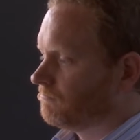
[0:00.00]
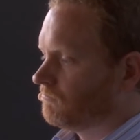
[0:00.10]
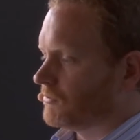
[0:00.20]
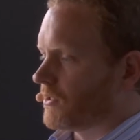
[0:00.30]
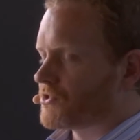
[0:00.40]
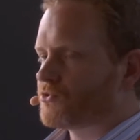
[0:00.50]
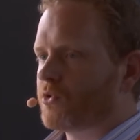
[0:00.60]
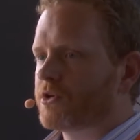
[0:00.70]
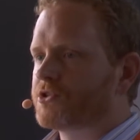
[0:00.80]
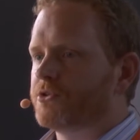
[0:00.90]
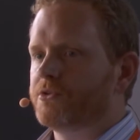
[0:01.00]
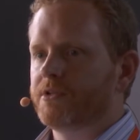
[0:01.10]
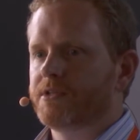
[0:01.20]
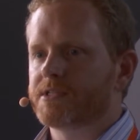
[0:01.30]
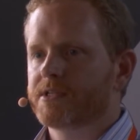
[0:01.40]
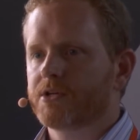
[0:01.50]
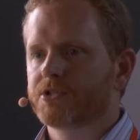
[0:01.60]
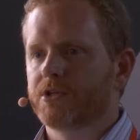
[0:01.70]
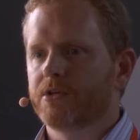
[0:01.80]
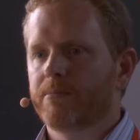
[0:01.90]
a structured
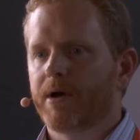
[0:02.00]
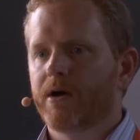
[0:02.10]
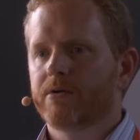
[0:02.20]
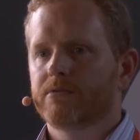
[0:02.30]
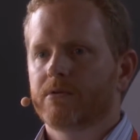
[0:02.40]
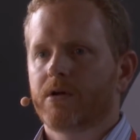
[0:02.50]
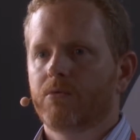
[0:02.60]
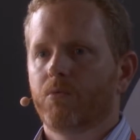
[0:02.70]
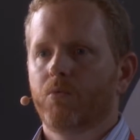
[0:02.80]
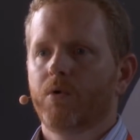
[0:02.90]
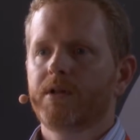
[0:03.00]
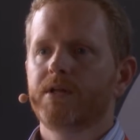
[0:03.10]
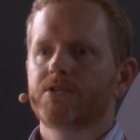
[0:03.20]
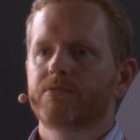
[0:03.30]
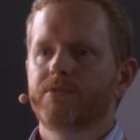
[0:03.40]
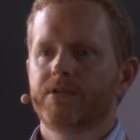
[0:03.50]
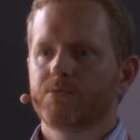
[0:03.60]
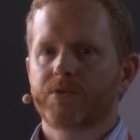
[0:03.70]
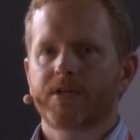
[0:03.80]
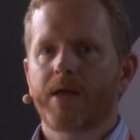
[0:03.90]
discussion about what
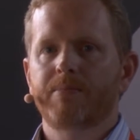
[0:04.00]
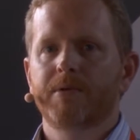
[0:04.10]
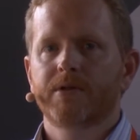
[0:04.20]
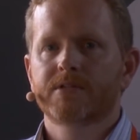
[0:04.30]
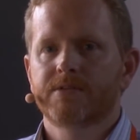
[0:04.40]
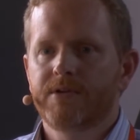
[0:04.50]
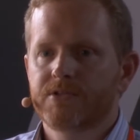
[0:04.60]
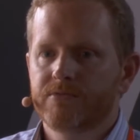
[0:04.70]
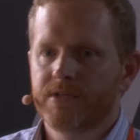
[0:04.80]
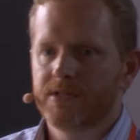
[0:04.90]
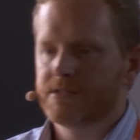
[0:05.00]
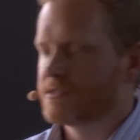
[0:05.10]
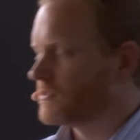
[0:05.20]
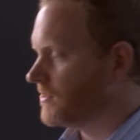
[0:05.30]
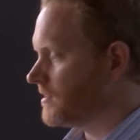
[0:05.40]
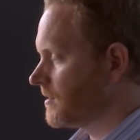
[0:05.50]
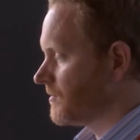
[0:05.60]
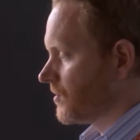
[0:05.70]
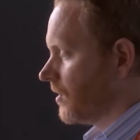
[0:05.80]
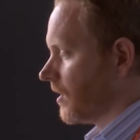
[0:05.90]
the capabilities of each of these
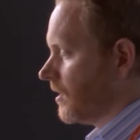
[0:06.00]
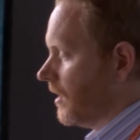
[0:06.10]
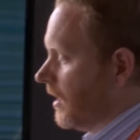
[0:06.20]
systems are,